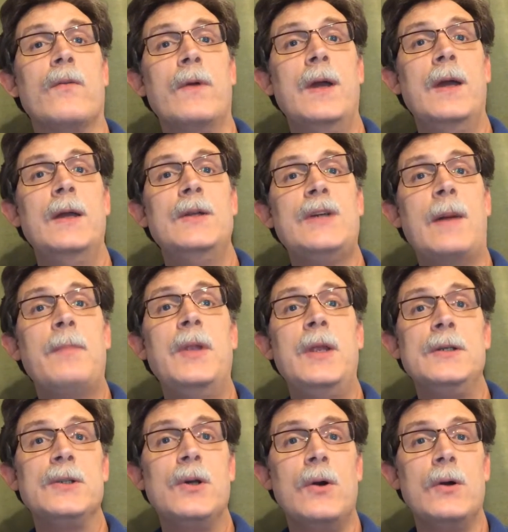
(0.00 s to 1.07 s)
III
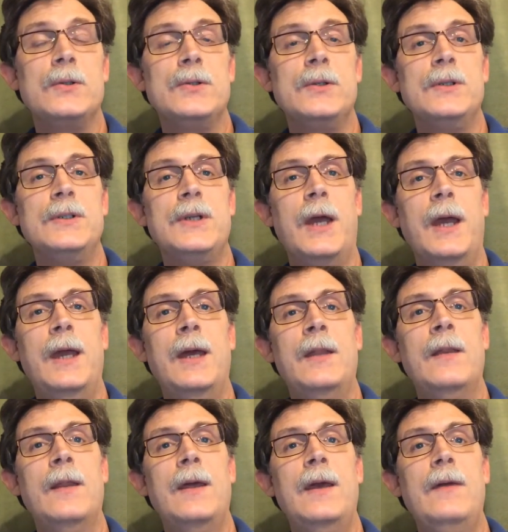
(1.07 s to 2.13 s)
Japanese cartridge,
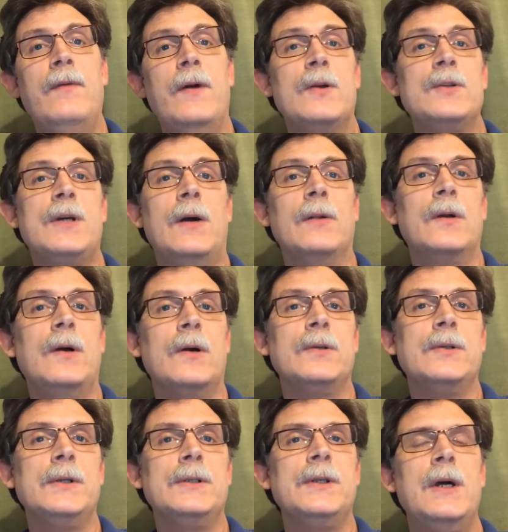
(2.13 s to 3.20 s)
and the Fairchild
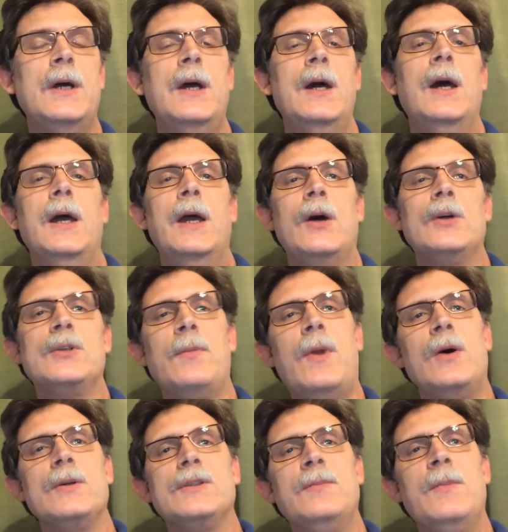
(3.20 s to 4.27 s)
cartridge. He also
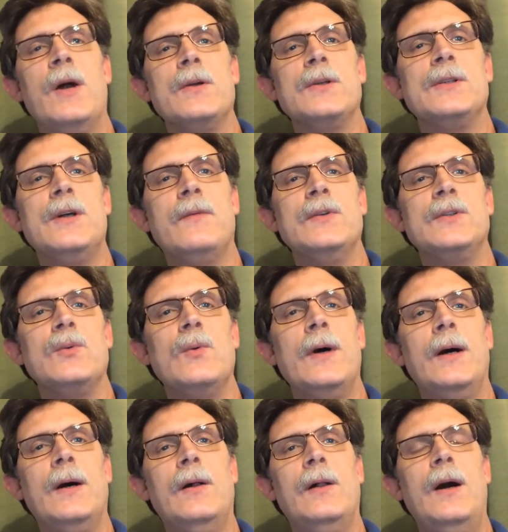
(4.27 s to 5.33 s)
bought some other stuff as
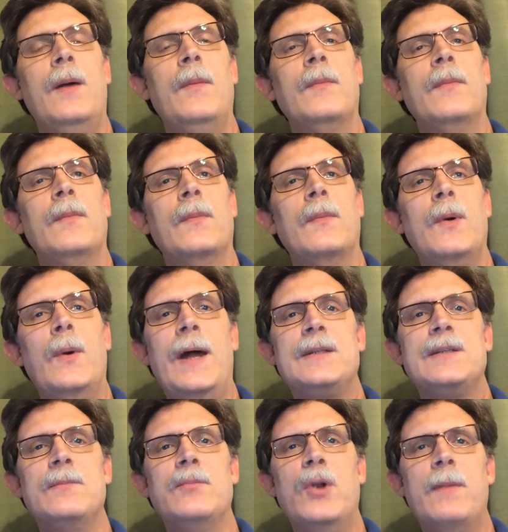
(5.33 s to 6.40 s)
well. We had
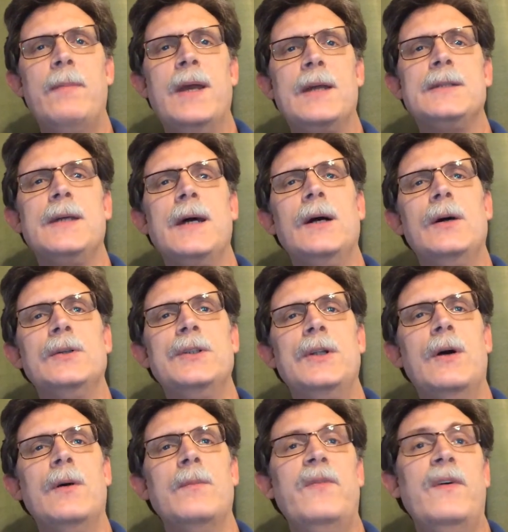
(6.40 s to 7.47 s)
some pretty big sales, you
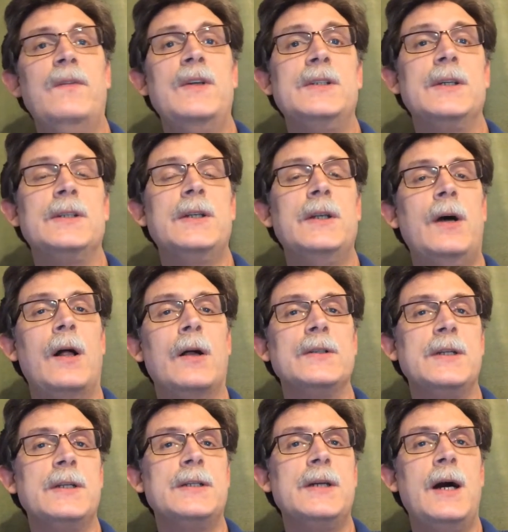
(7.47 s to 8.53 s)
know, $50,
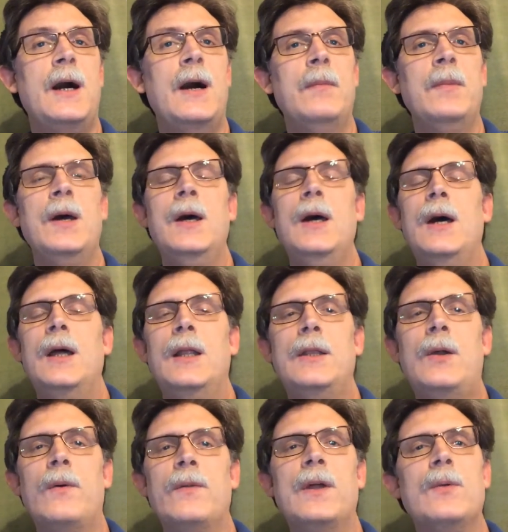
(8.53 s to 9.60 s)
$60 at a time.
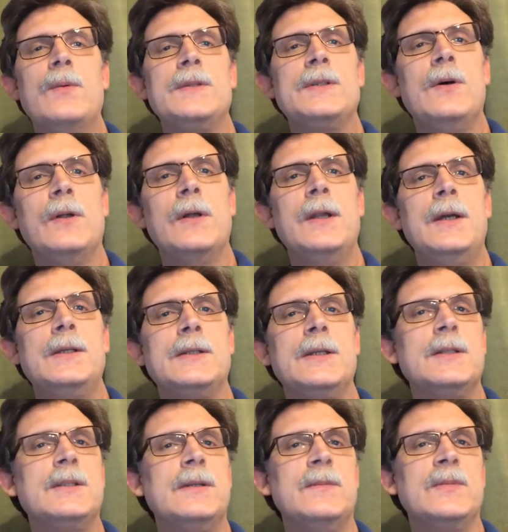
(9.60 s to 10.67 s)
Don't think we sold any
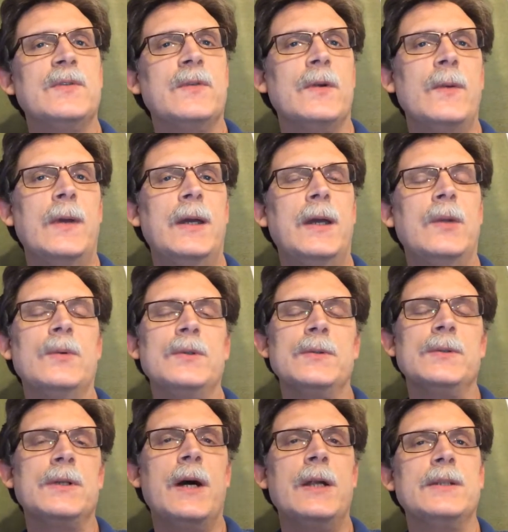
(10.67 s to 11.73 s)
systems for the weekend, which
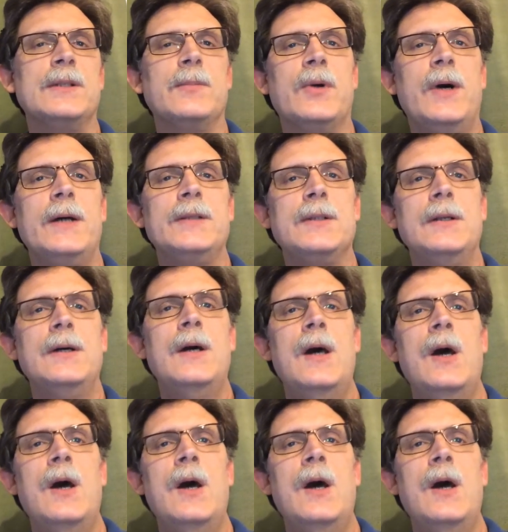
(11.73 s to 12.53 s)
was kind of surprising.